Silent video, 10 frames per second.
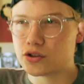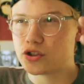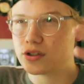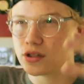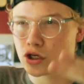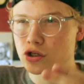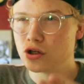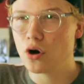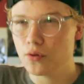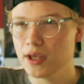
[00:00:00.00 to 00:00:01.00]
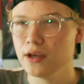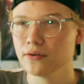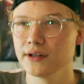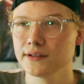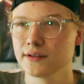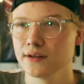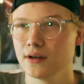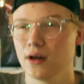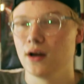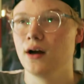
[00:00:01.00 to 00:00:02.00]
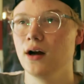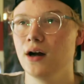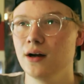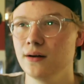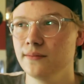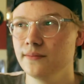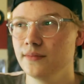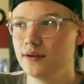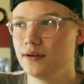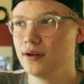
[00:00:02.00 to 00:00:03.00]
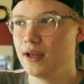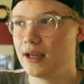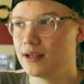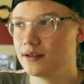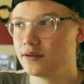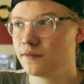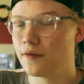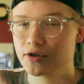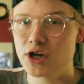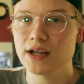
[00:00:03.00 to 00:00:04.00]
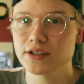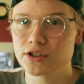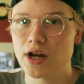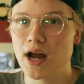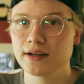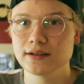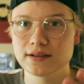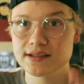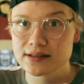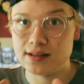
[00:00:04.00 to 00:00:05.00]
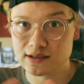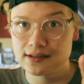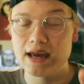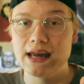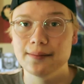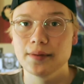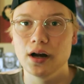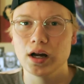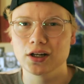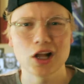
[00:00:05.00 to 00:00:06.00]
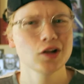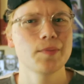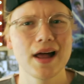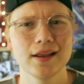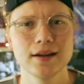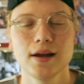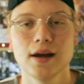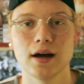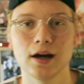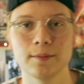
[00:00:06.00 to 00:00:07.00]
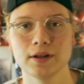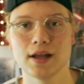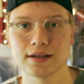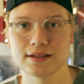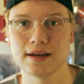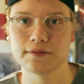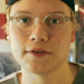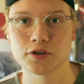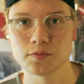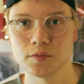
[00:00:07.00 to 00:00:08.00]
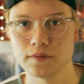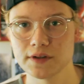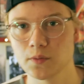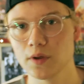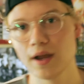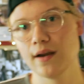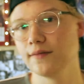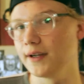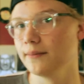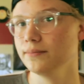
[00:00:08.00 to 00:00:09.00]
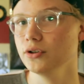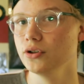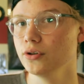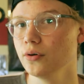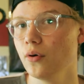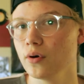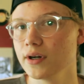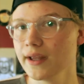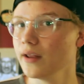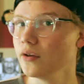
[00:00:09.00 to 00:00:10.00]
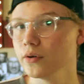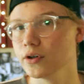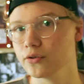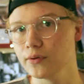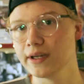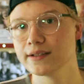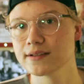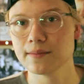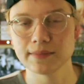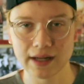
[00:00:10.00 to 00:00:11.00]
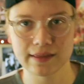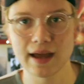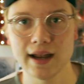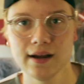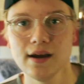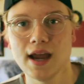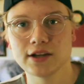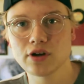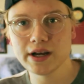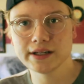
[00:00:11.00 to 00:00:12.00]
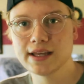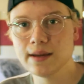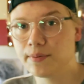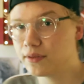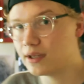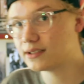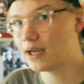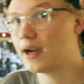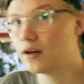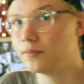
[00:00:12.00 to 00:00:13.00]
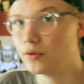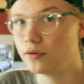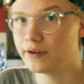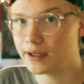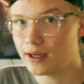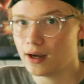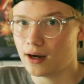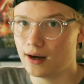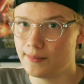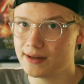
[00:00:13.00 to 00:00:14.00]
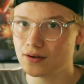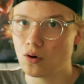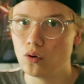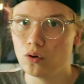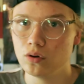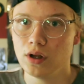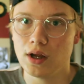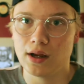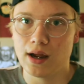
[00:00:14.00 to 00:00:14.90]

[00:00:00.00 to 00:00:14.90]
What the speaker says: just a coherent and from shot to shot the same color palette. A lot of David Fincher movies will have like a blue or a yellow or a green, something like that. And trying to keep the entire movie as a whole